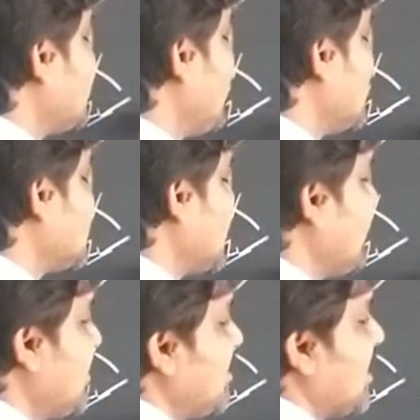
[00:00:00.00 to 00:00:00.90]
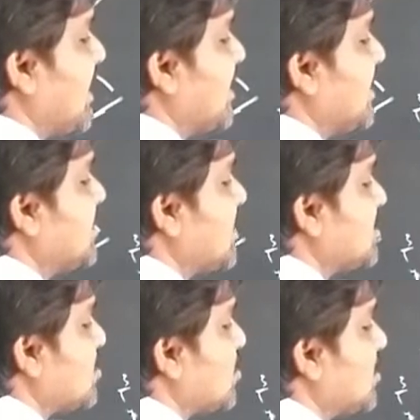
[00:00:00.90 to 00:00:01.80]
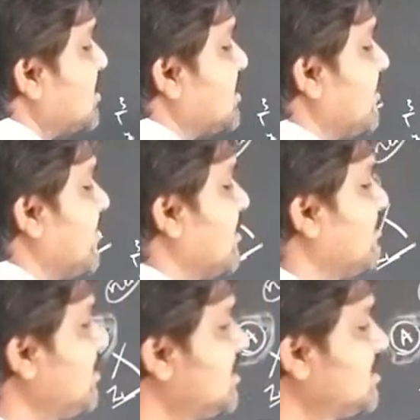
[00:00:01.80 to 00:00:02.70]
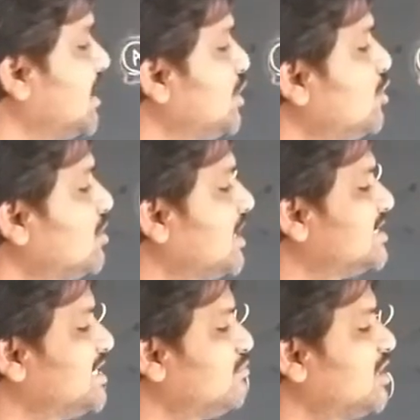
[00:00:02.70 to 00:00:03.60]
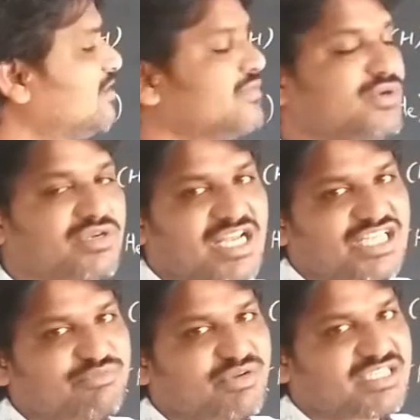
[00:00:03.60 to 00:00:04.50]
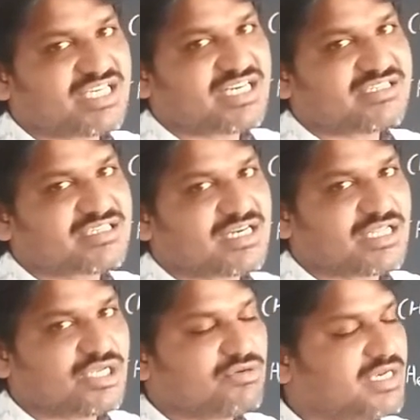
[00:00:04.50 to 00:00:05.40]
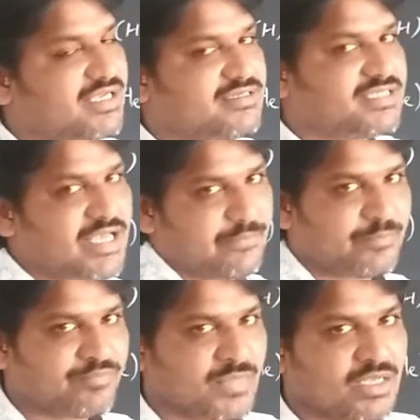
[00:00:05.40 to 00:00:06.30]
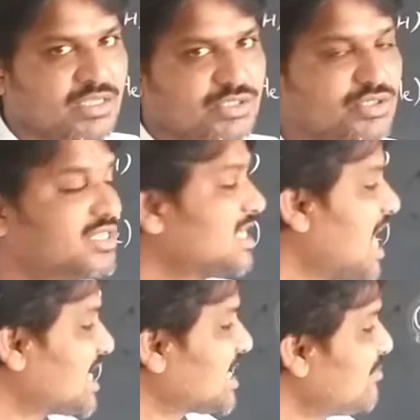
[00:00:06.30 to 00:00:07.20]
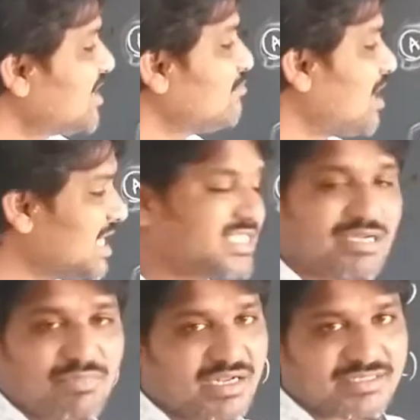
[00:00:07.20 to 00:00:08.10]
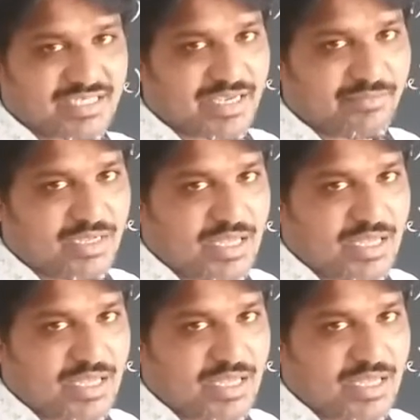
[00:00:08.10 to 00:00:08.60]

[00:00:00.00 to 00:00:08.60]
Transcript: 4, 7 and here is also total 7. Means the nucleus, number of nucleons present inside the nuclei is same. So that atomic mass number is same,